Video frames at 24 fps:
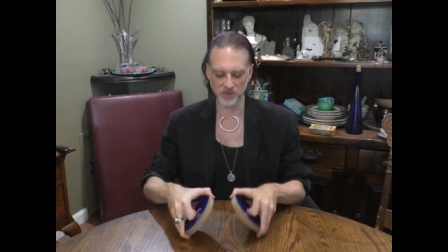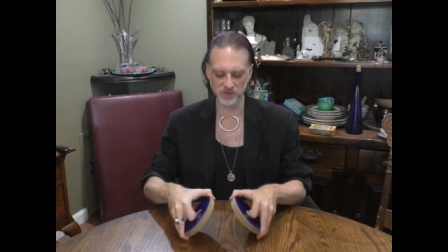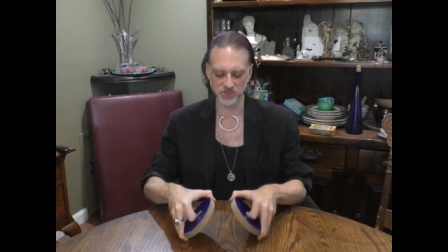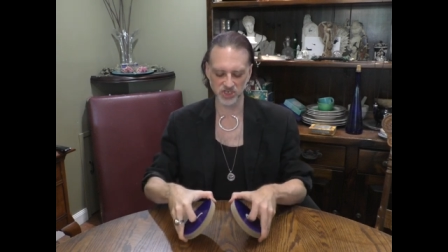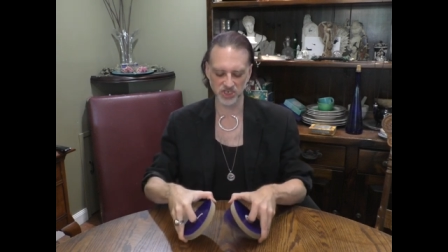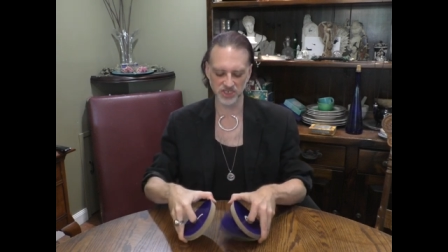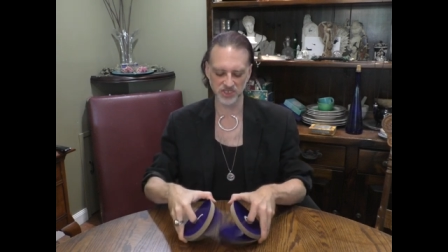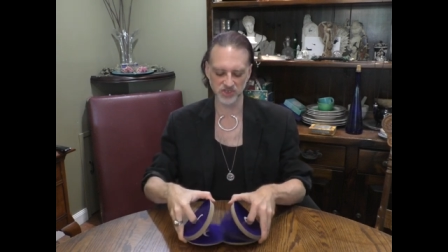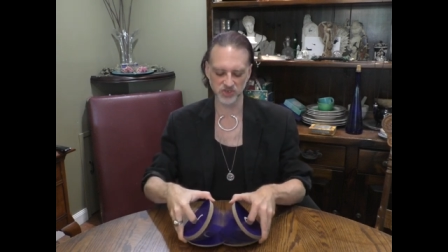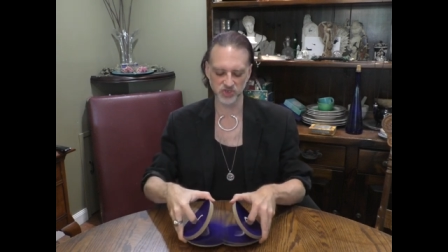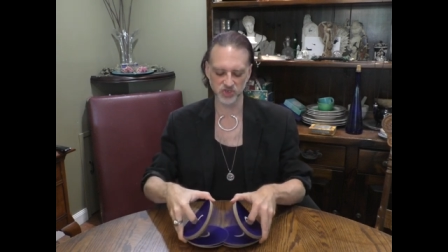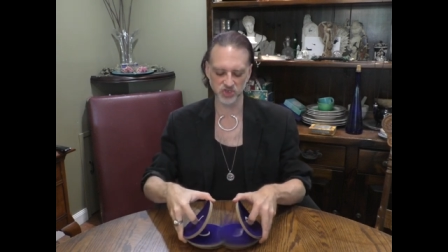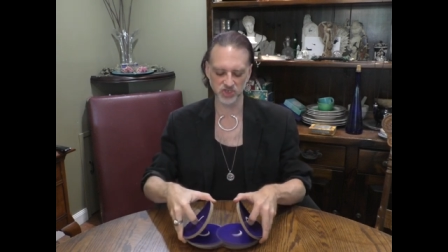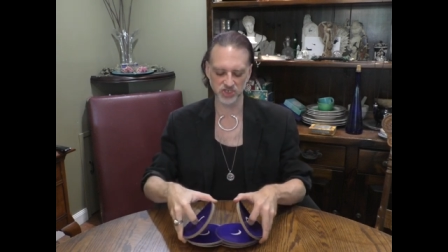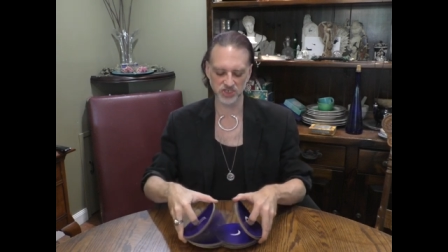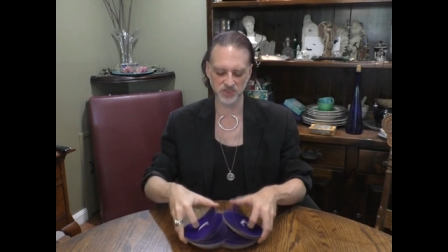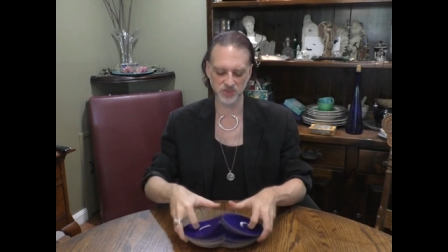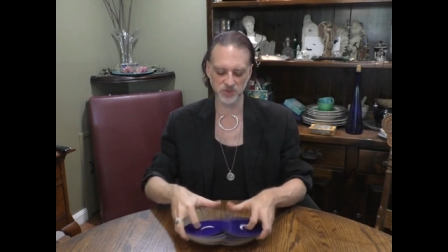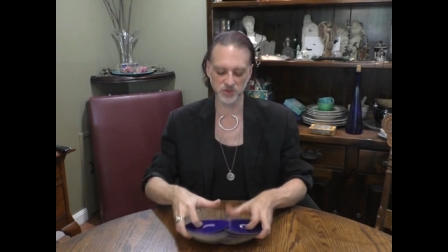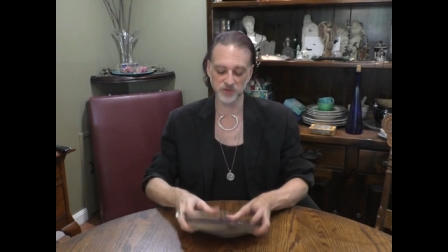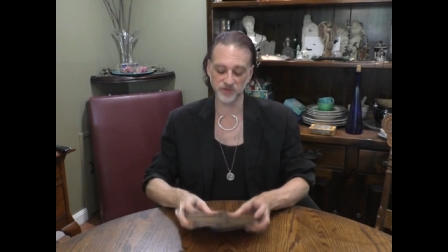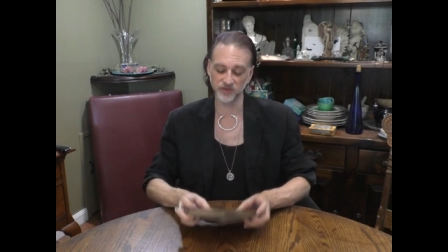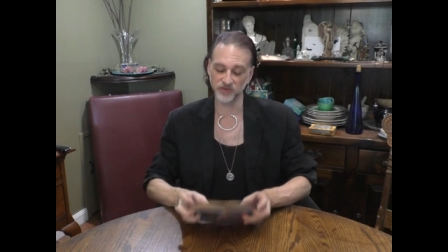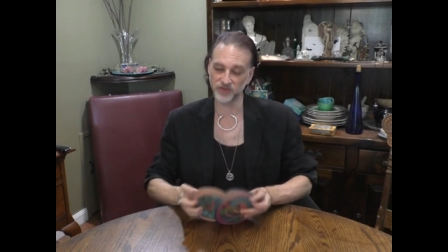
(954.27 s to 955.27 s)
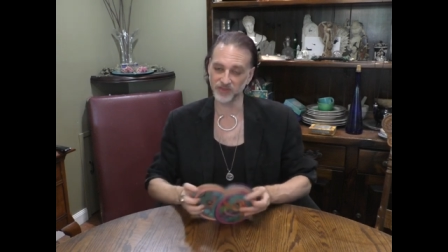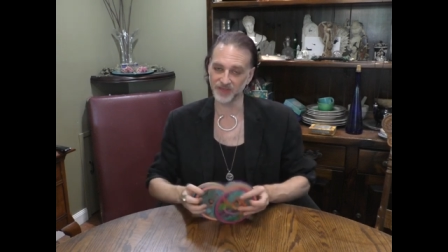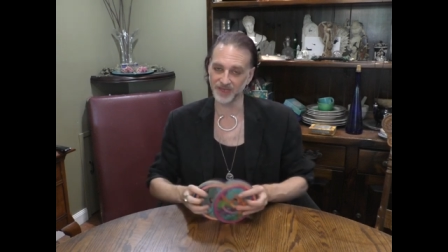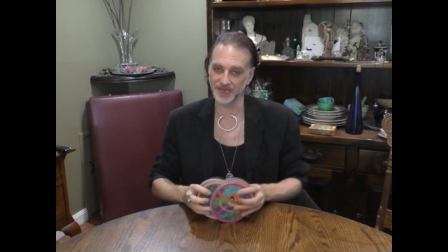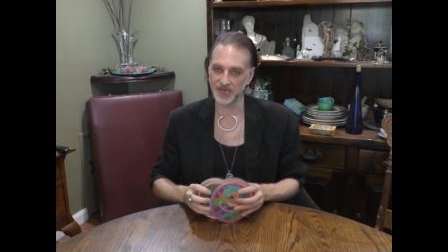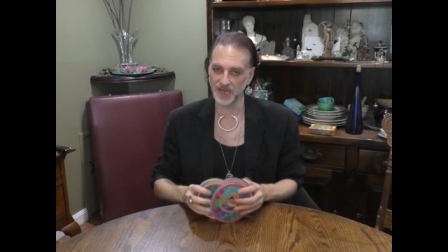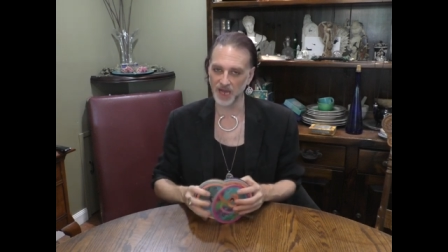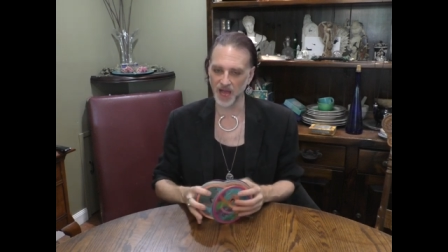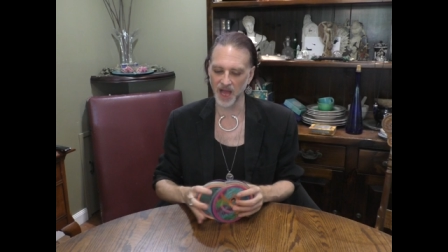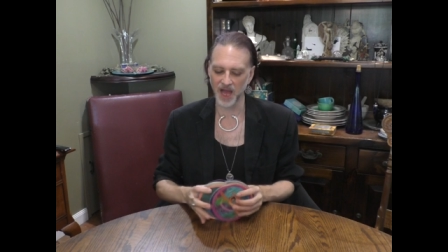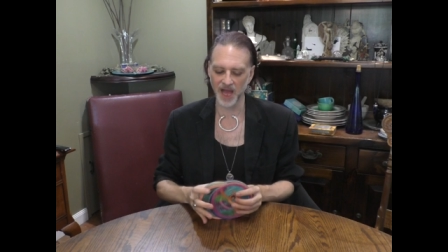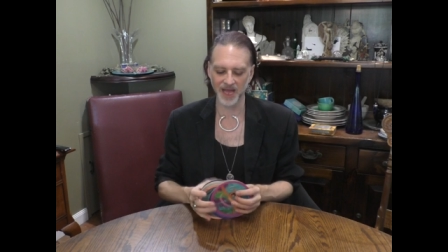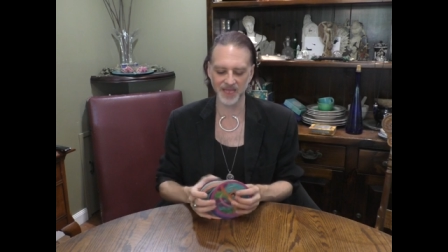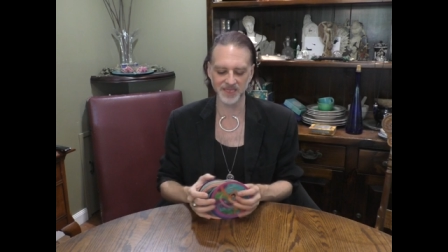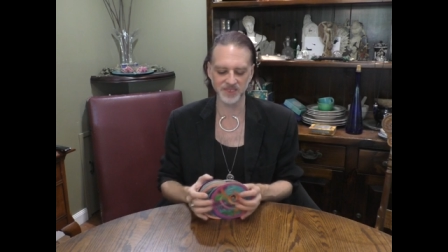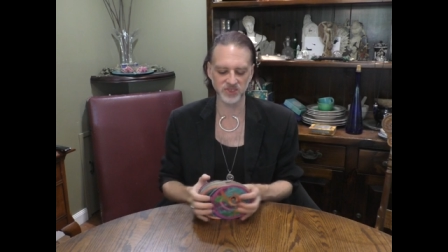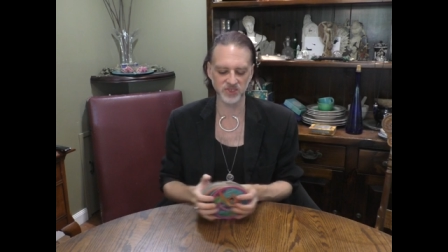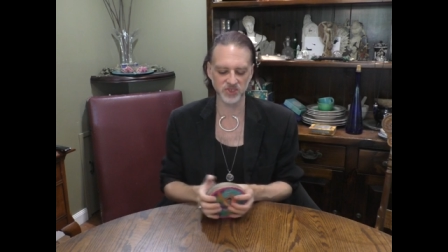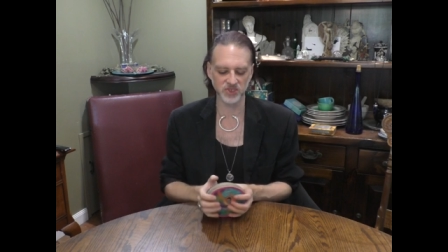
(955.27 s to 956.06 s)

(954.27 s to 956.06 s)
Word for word: which I usually use for the gods.